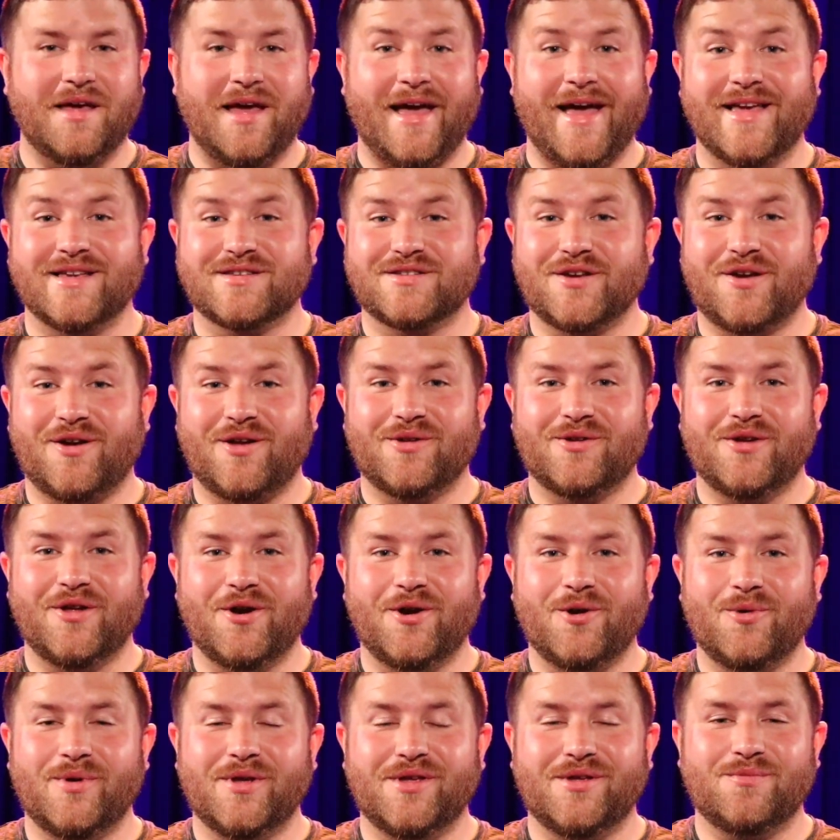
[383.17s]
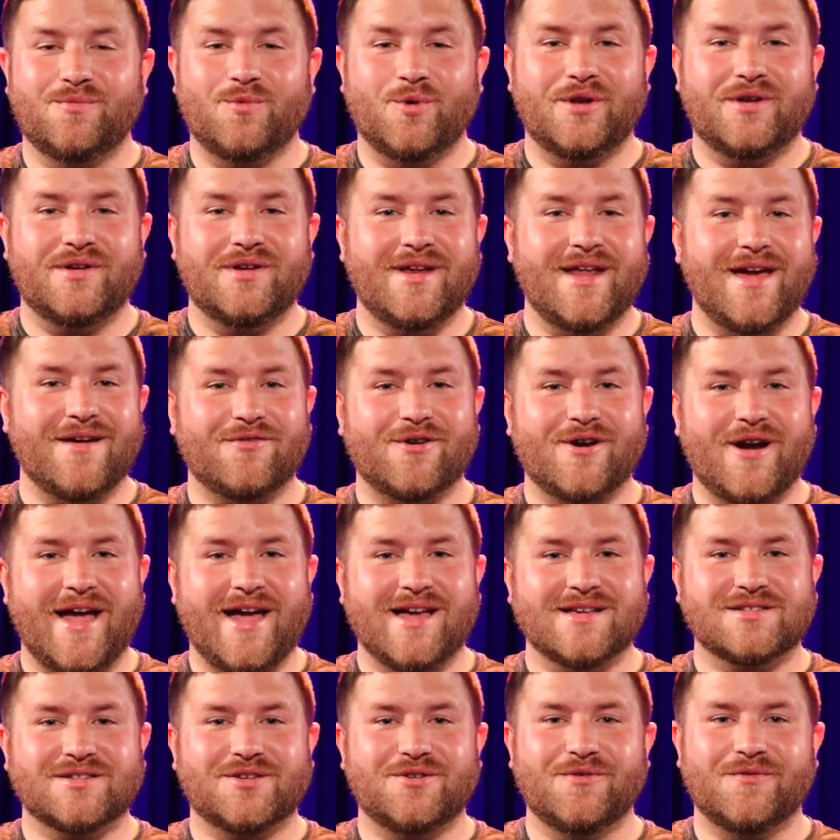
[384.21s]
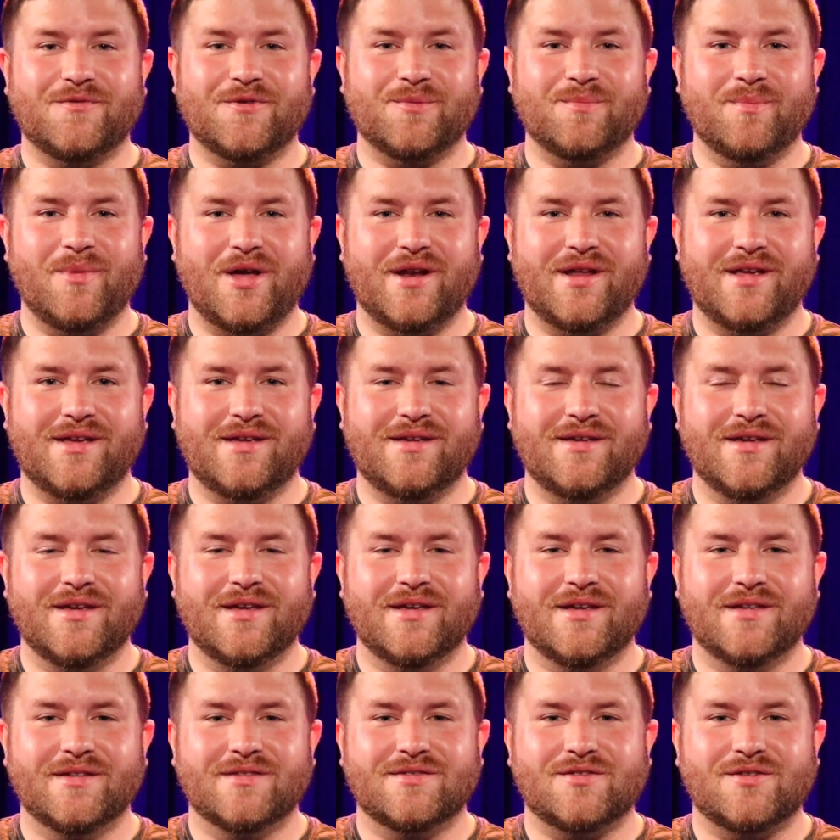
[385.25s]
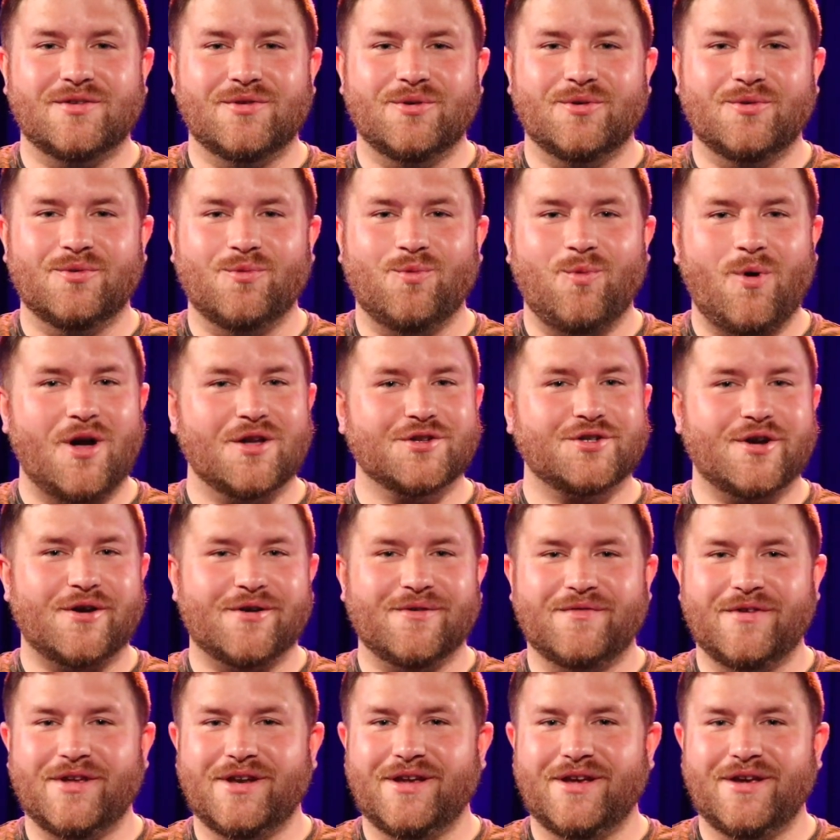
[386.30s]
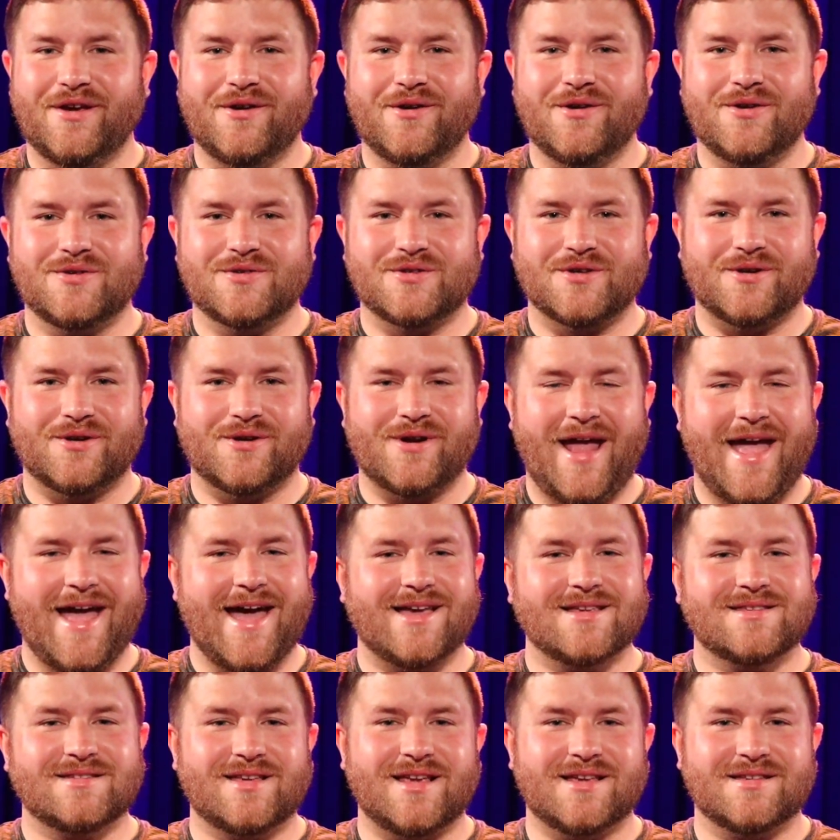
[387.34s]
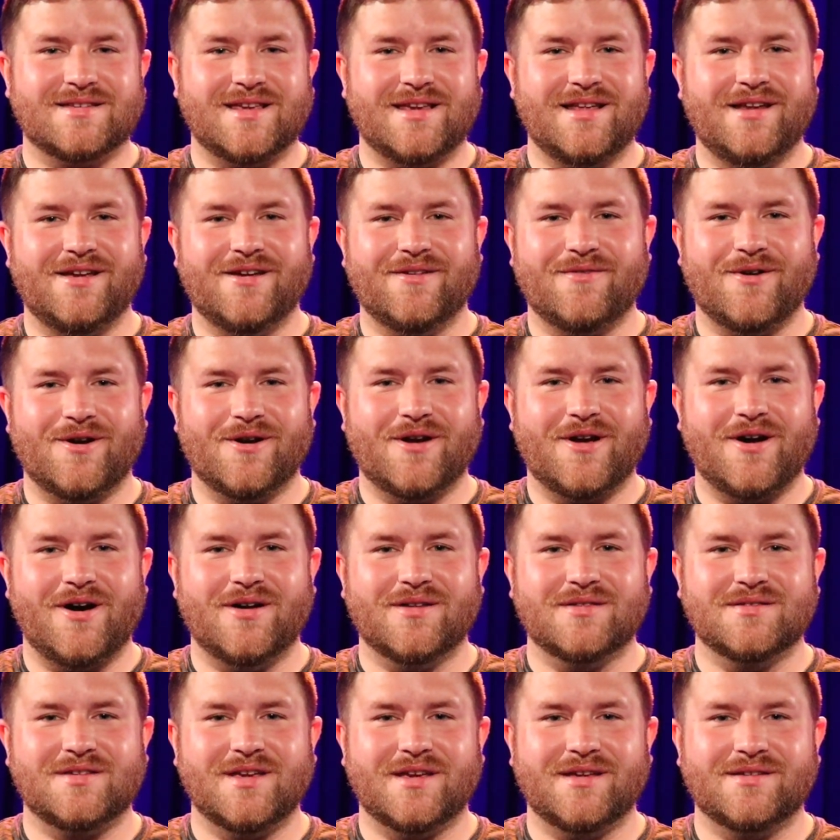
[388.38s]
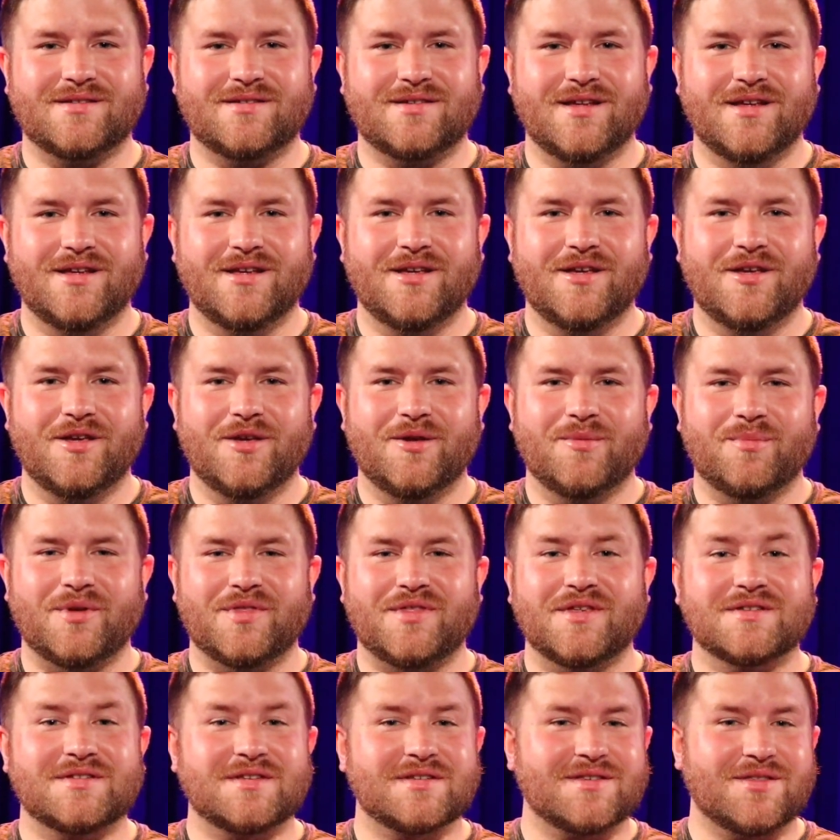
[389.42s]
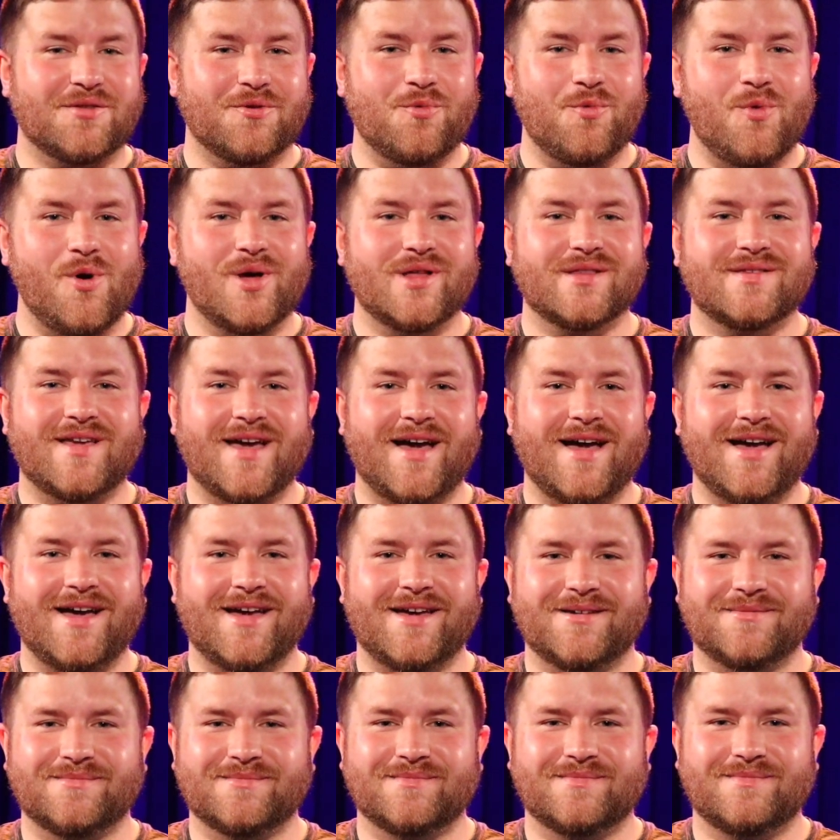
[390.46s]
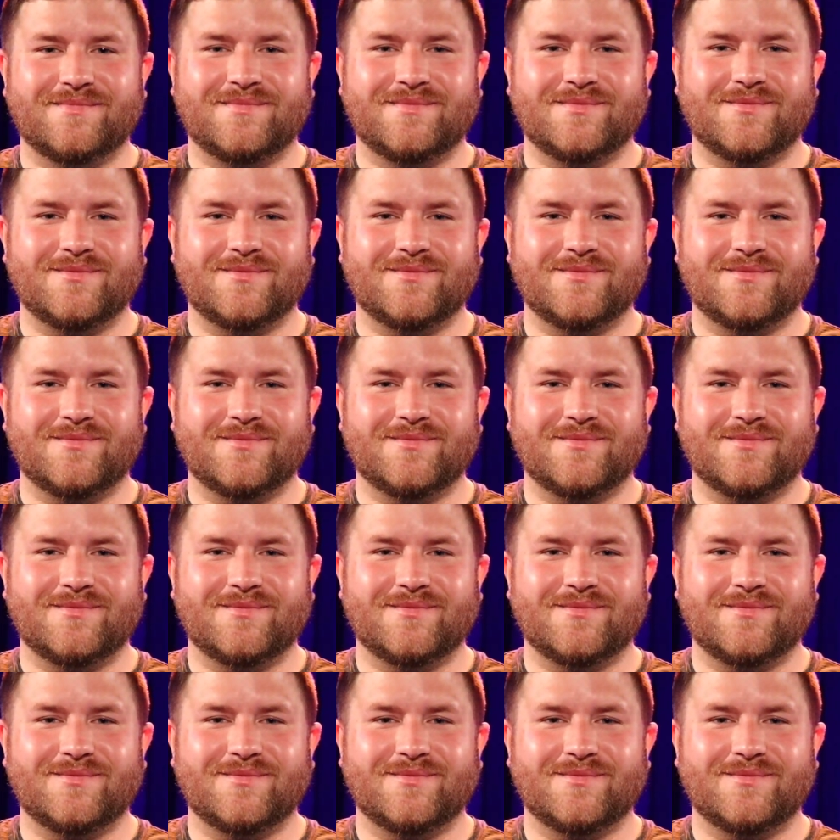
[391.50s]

As y'all know, we would never ask you for money to watch our videos or access any of our content, but this is the one time